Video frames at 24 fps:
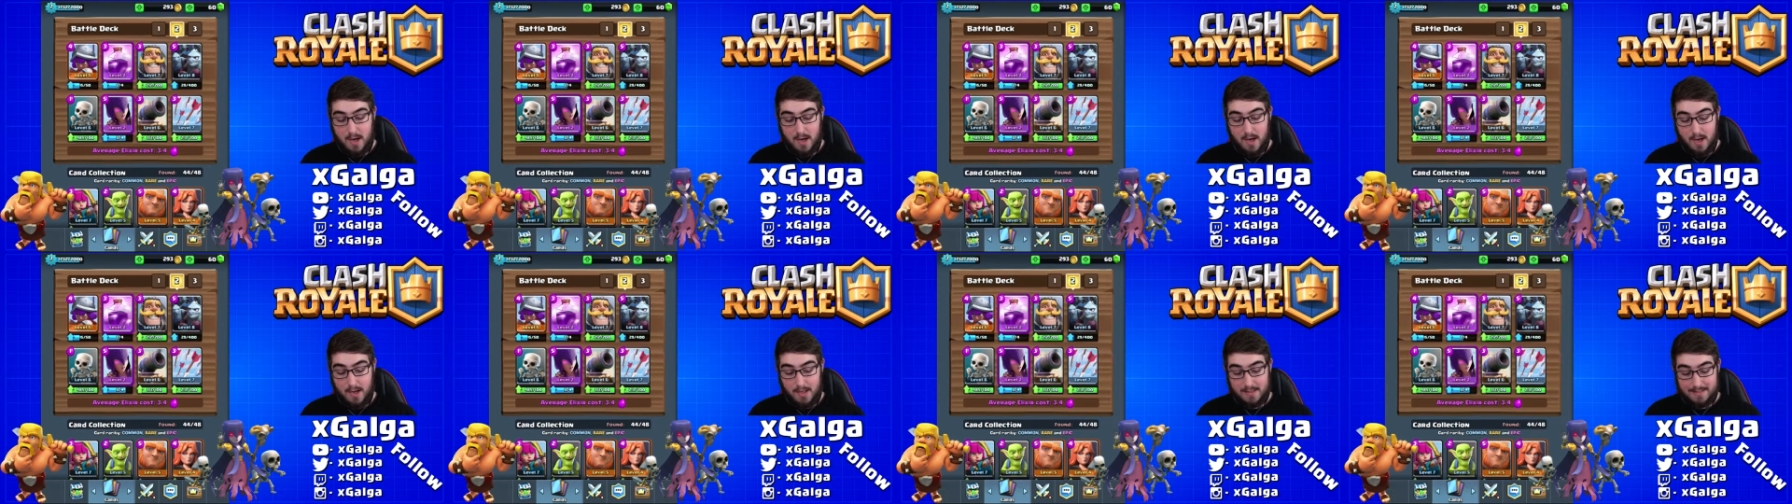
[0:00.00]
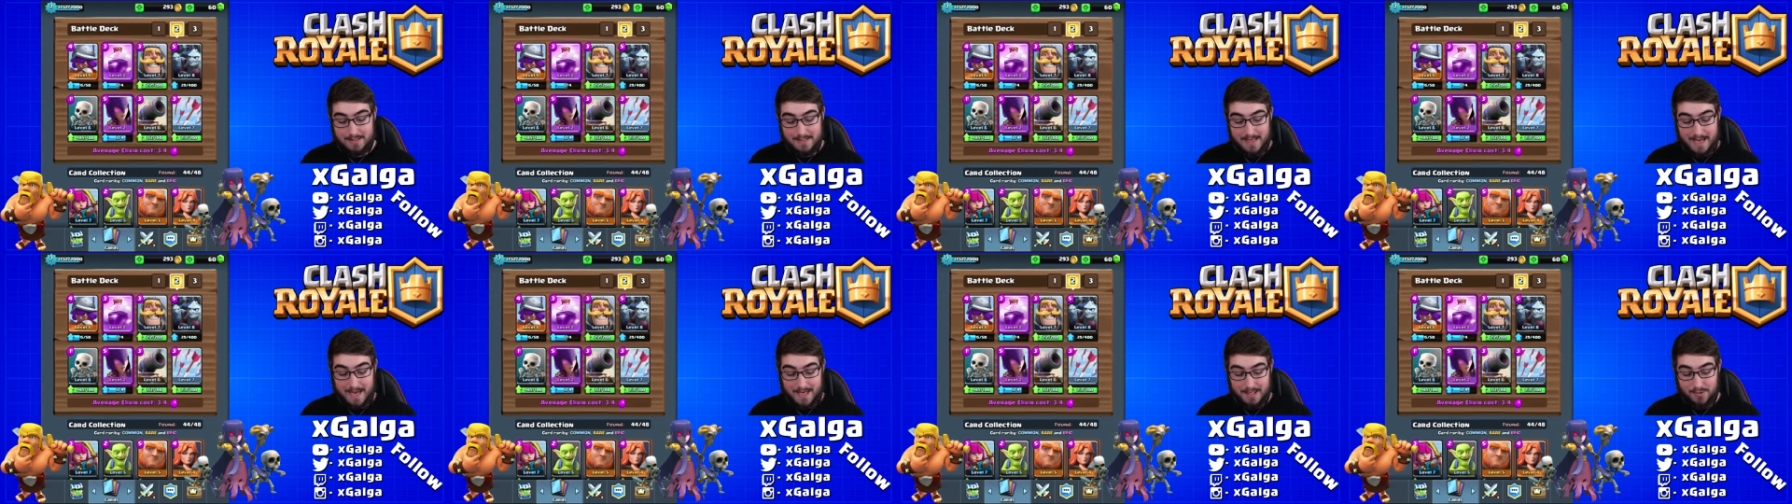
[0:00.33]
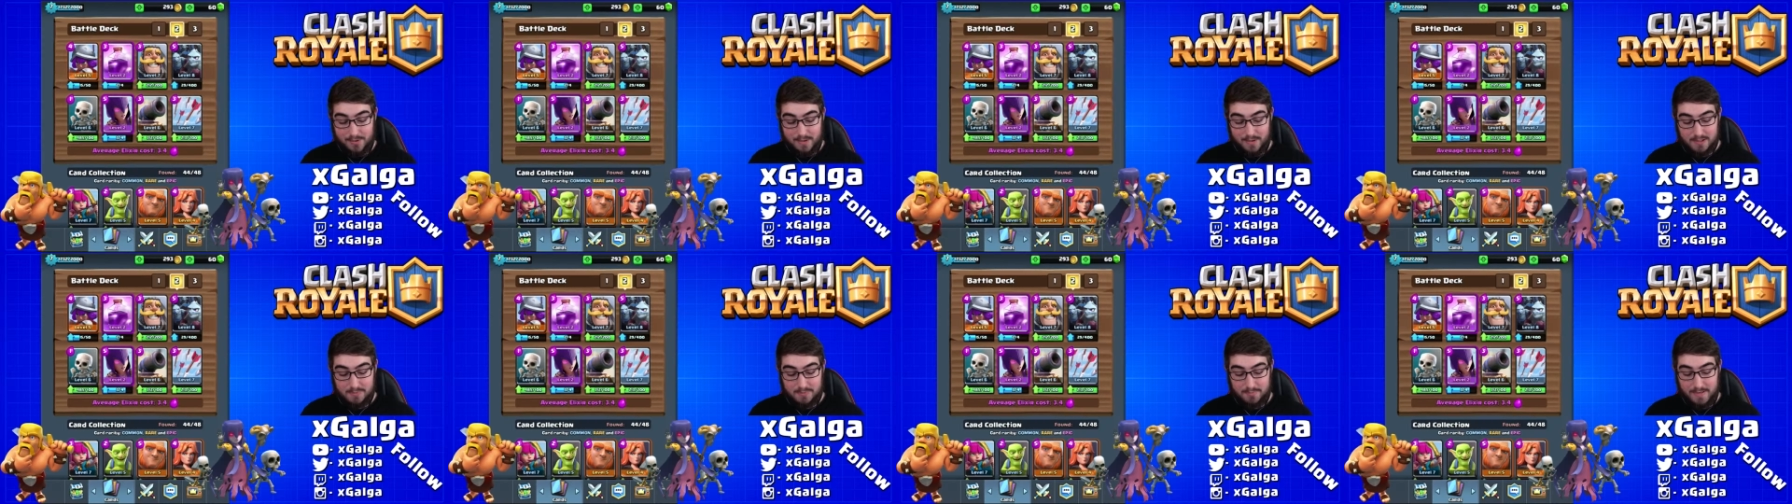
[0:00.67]
It's
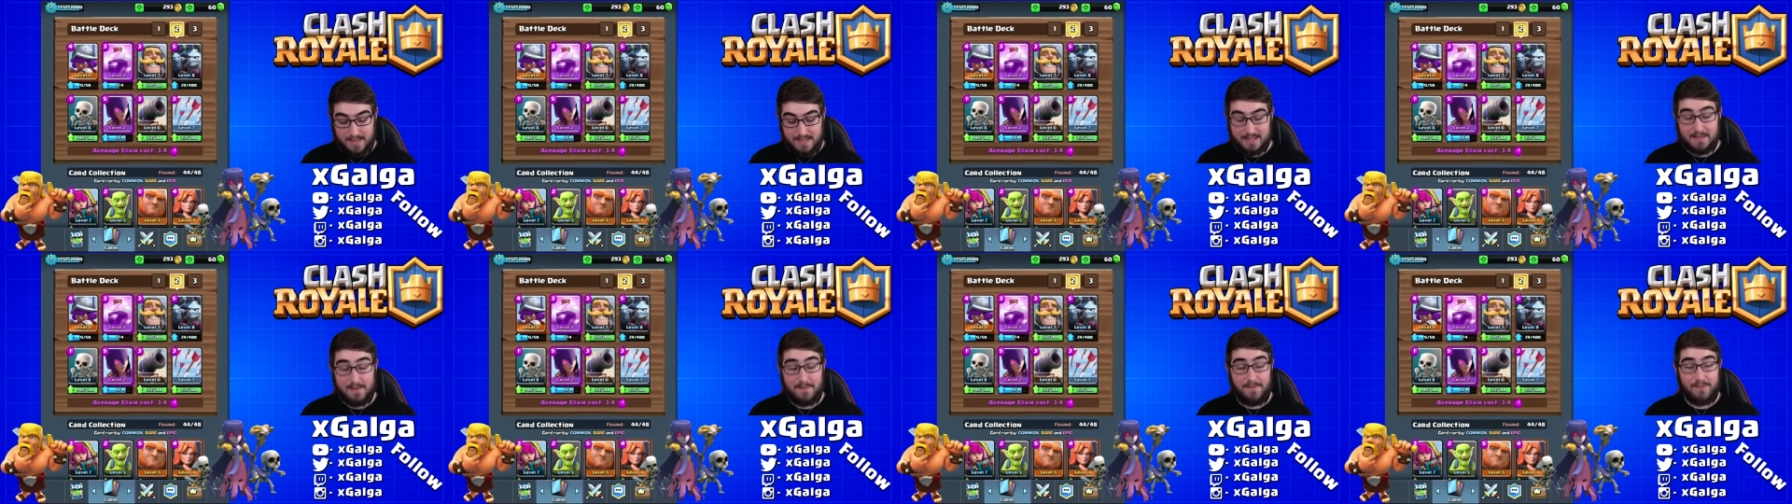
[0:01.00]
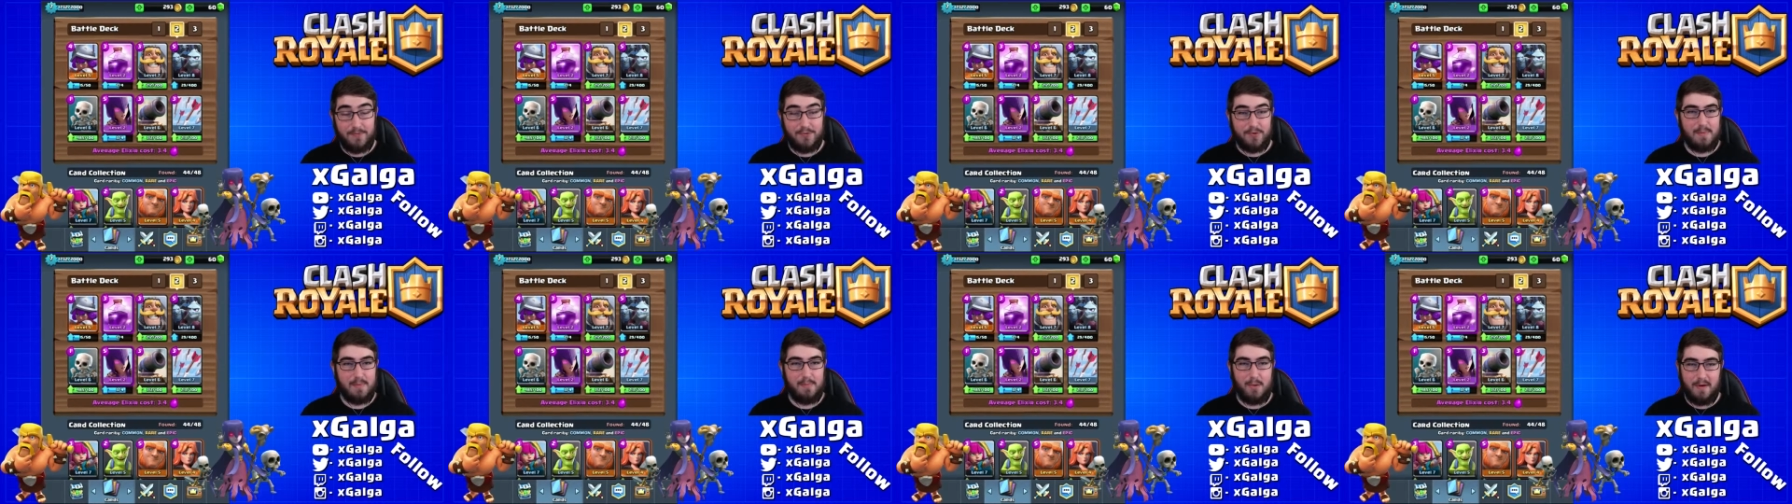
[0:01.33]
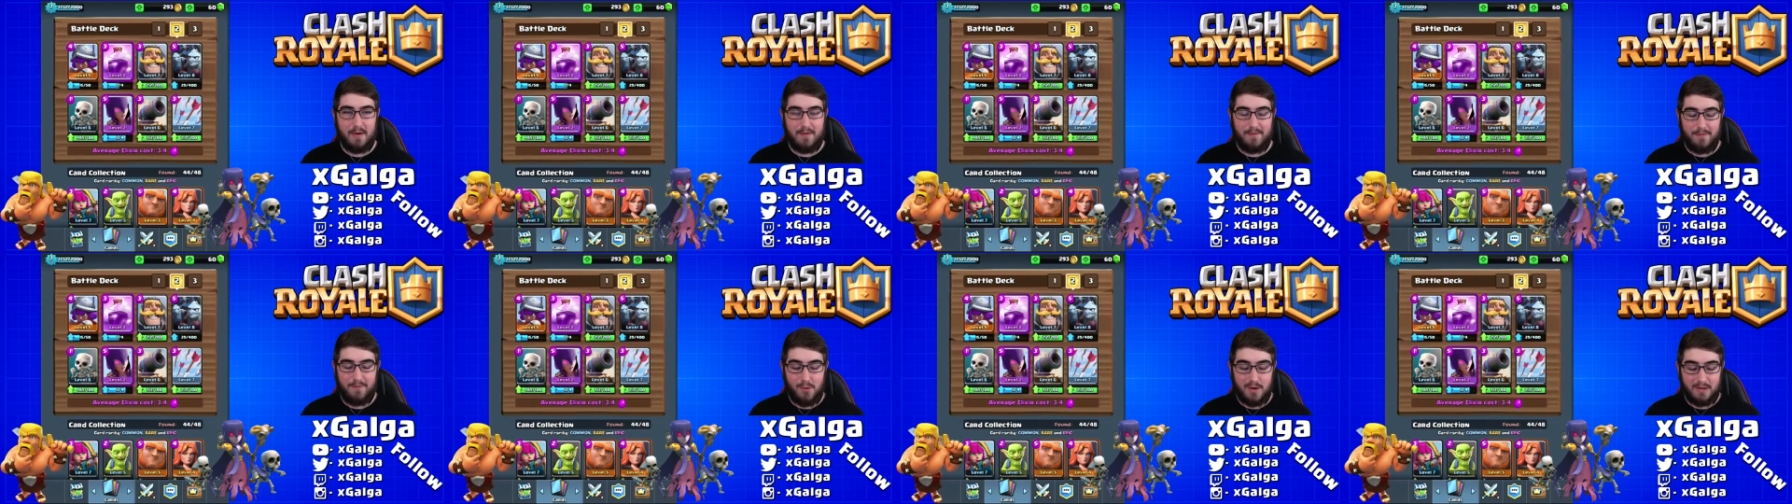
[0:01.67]
not too expensive,
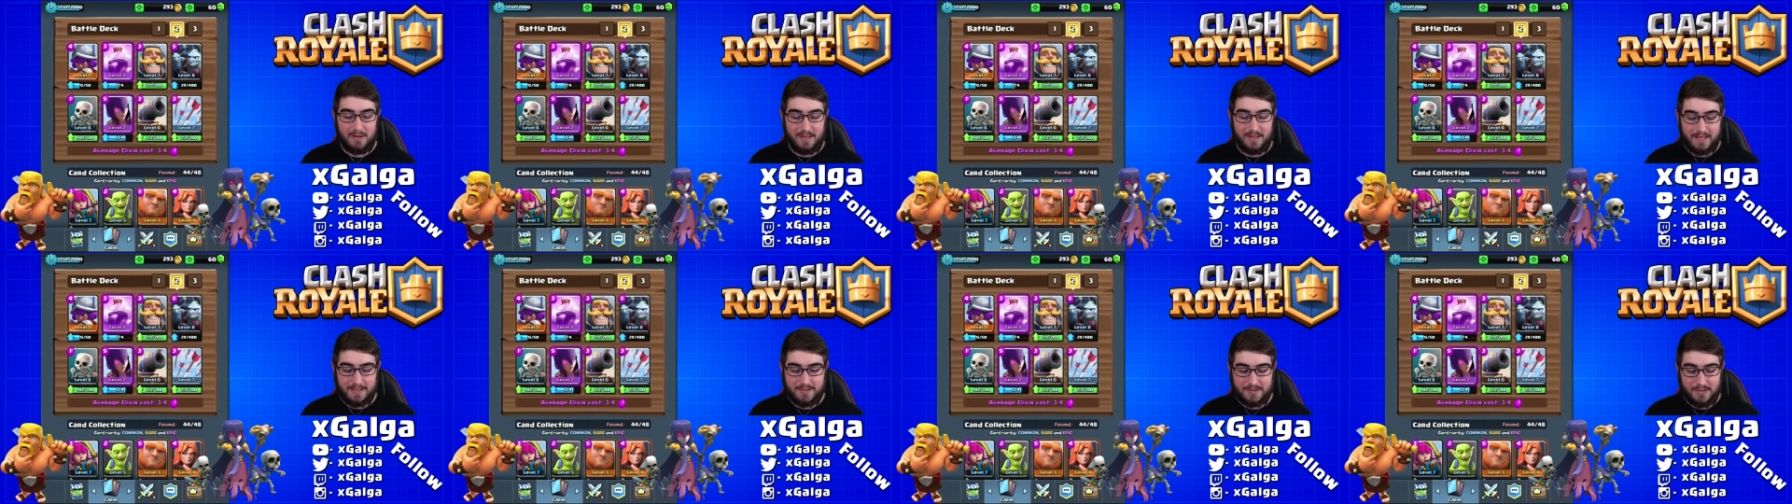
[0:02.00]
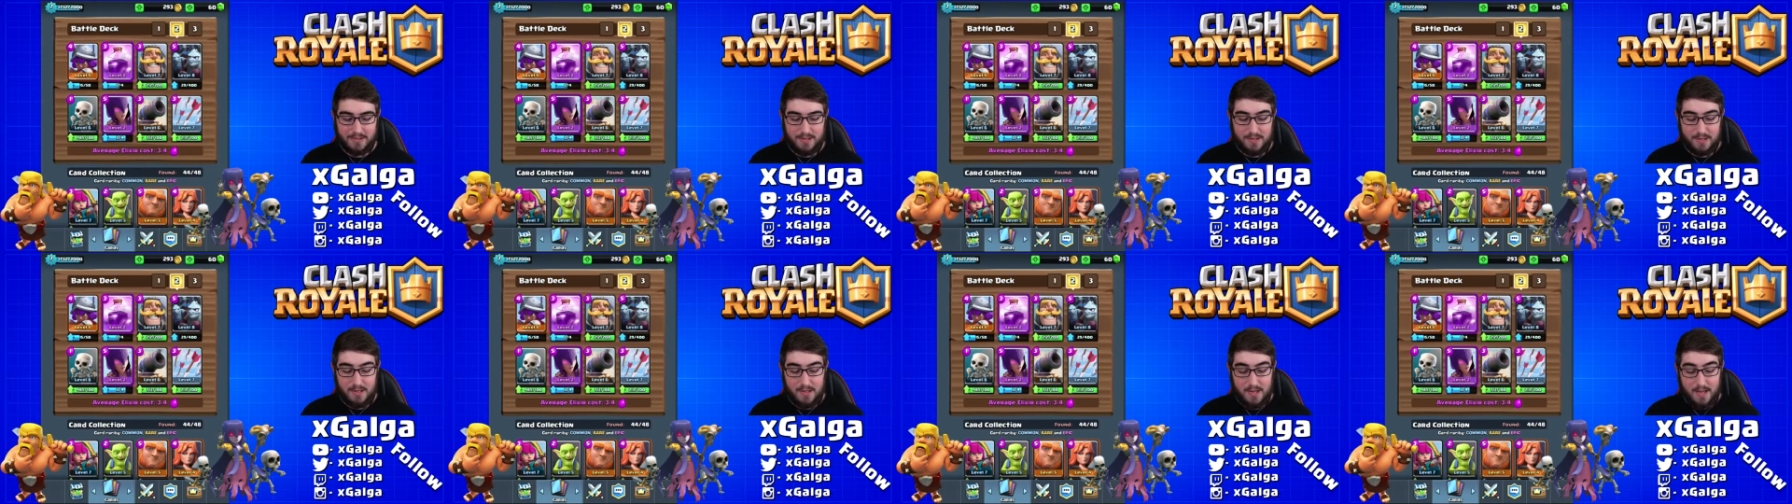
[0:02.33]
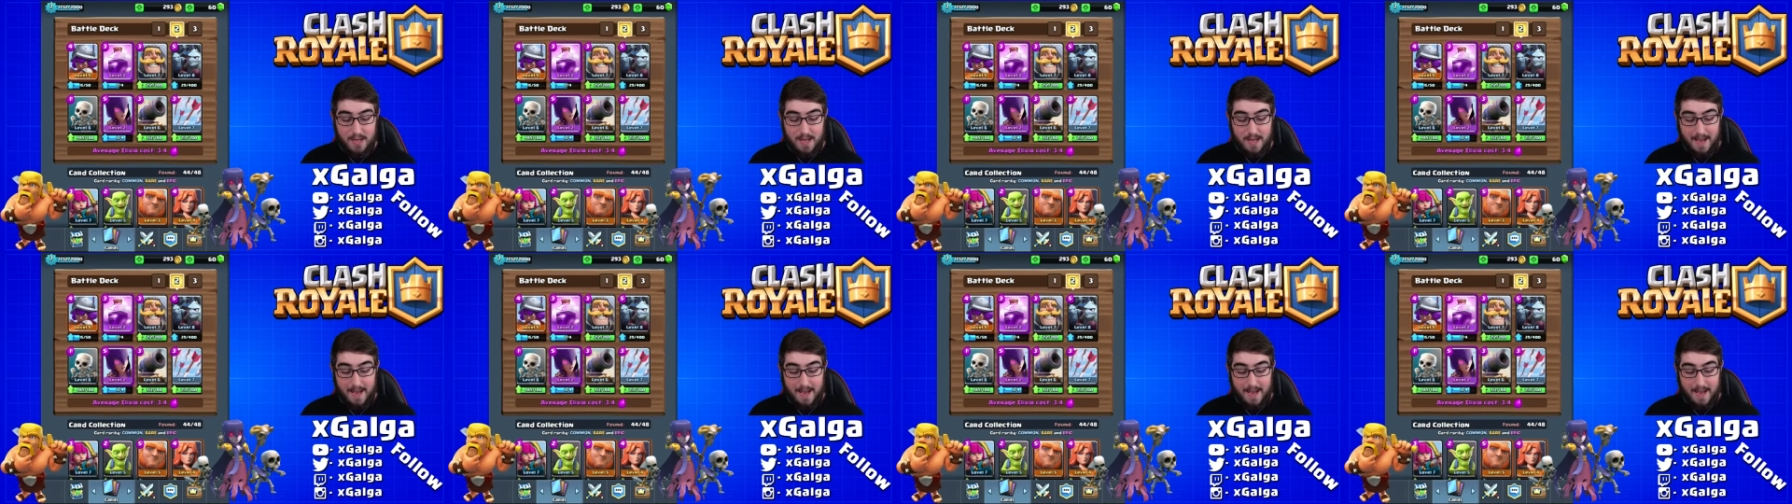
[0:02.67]
3.4 elixir,